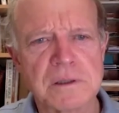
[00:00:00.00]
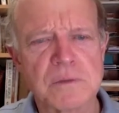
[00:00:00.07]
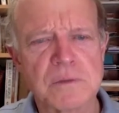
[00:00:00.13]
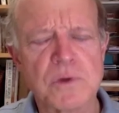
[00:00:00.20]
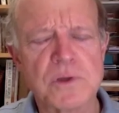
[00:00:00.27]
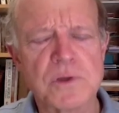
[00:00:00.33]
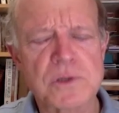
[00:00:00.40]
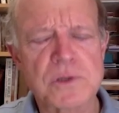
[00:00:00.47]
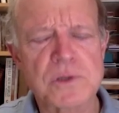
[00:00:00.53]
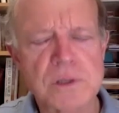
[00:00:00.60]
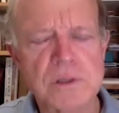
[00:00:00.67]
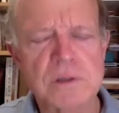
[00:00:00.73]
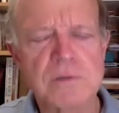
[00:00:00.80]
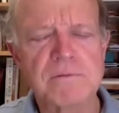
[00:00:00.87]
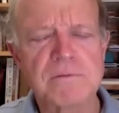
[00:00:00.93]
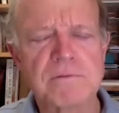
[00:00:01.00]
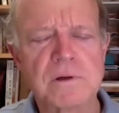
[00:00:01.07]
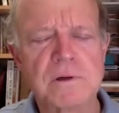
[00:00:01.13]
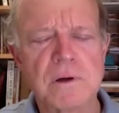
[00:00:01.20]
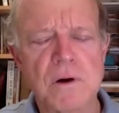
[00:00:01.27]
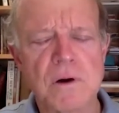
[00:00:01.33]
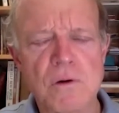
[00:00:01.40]
We serve
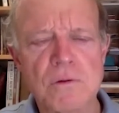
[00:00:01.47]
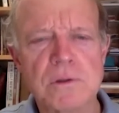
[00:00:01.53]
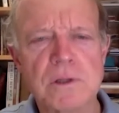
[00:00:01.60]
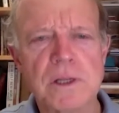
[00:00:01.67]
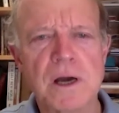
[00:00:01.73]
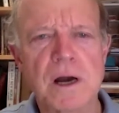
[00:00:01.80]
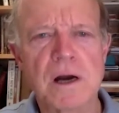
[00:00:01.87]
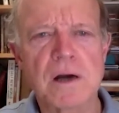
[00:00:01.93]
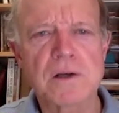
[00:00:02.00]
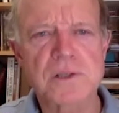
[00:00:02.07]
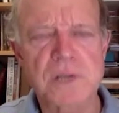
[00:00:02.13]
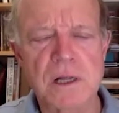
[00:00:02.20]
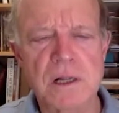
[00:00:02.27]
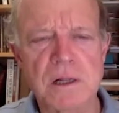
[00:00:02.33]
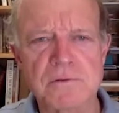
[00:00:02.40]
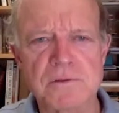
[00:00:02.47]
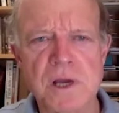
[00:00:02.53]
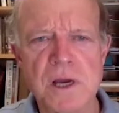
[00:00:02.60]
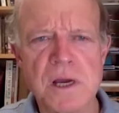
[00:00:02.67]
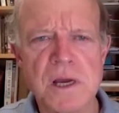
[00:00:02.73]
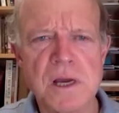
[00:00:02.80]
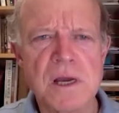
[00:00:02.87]
only ourselves.
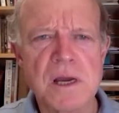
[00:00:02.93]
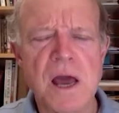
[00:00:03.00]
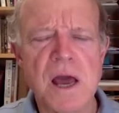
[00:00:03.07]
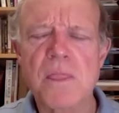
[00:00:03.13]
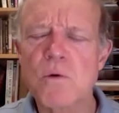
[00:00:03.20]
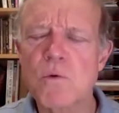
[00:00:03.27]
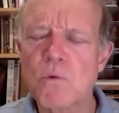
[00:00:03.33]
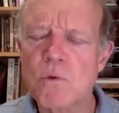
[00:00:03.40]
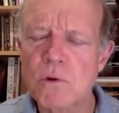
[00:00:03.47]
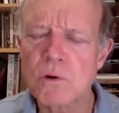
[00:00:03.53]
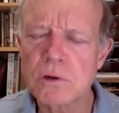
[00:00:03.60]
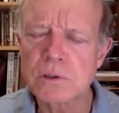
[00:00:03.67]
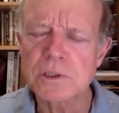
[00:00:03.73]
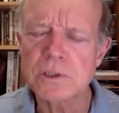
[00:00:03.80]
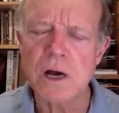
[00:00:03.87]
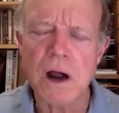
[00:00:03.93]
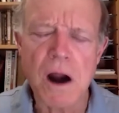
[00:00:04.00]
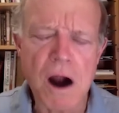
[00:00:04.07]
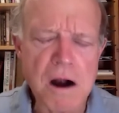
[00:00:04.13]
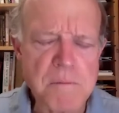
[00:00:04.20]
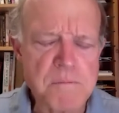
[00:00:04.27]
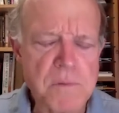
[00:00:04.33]
And the world, the
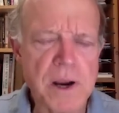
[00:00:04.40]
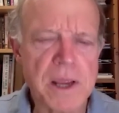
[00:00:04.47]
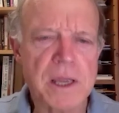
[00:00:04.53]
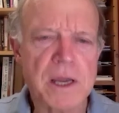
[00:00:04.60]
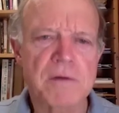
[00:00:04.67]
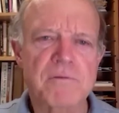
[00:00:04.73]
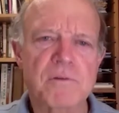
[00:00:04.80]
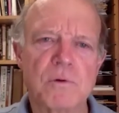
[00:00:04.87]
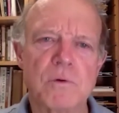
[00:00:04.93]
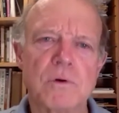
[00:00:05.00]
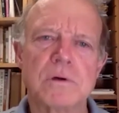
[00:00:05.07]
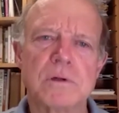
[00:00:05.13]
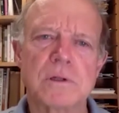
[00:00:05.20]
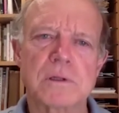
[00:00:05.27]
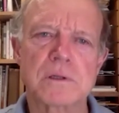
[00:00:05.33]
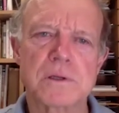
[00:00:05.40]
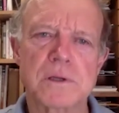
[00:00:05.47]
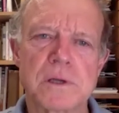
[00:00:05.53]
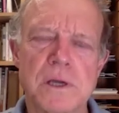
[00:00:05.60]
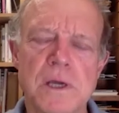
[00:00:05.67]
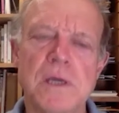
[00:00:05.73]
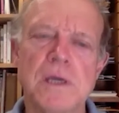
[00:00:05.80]
heartbreak of the world,
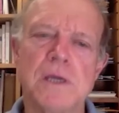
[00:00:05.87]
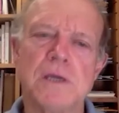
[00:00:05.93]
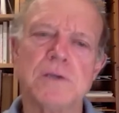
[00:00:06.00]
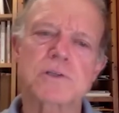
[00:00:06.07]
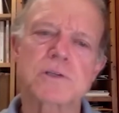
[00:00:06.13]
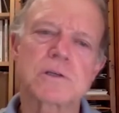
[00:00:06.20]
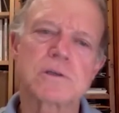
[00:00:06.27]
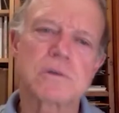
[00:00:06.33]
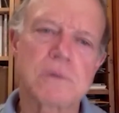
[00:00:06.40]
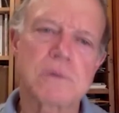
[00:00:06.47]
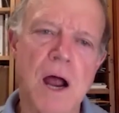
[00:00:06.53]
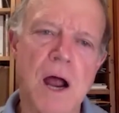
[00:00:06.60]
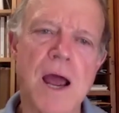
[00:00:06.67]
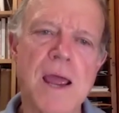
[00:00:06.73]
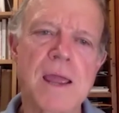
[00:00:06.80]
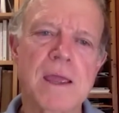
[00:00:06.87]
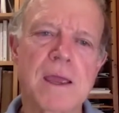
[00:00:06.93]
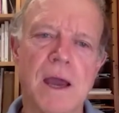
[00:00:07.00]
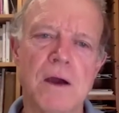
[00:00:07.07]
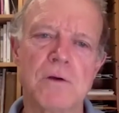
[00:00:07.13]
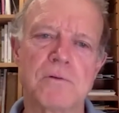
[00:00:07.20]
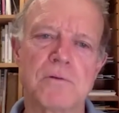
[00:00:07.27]
is crying
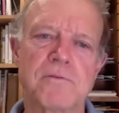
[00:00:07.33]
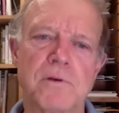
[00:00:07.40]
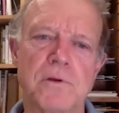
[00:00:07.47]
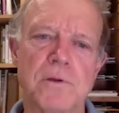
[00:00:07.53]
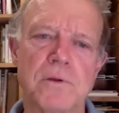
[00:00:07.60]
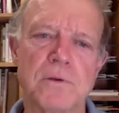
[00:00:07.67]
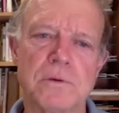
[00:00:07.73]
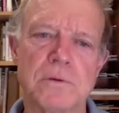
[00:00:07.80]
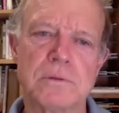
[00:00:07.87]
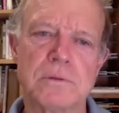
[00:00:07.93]
out for you